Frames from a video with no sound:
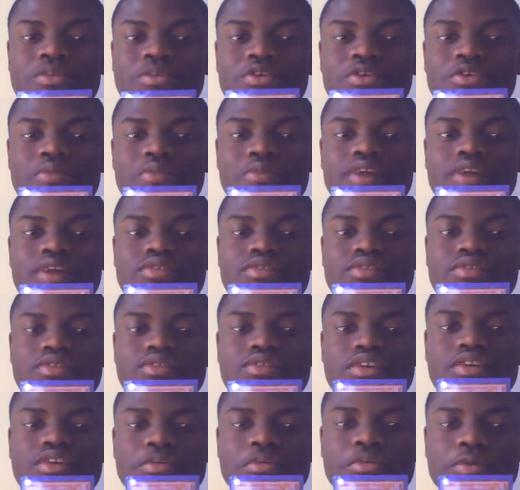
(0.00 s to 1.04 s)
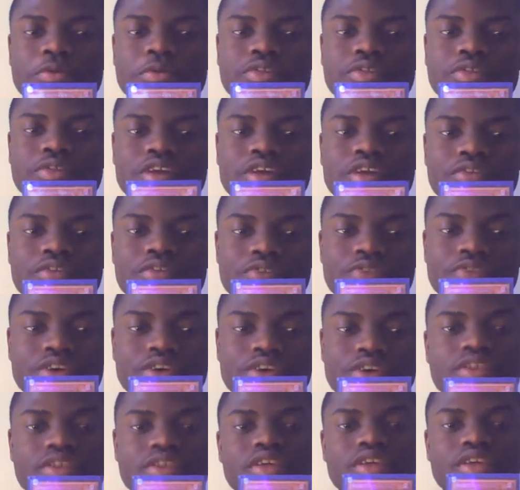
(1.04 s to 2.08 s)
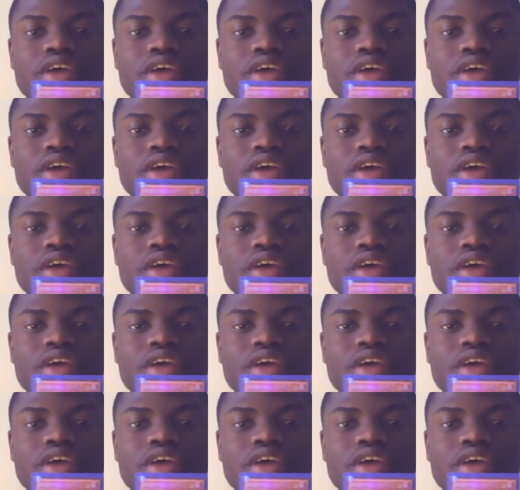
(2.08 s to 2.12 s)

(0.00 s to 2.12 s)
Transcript: two monsters on your opponent's side of the field,